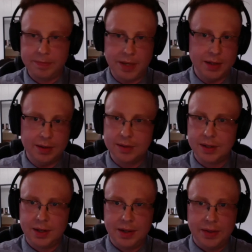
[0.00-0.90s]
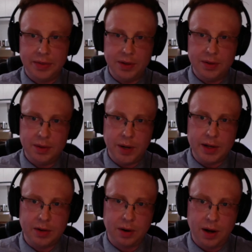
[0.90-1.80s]
and the the
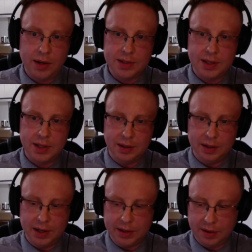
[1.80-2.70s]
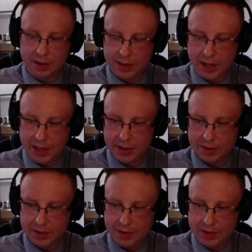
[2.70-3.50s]
red cross thing i think that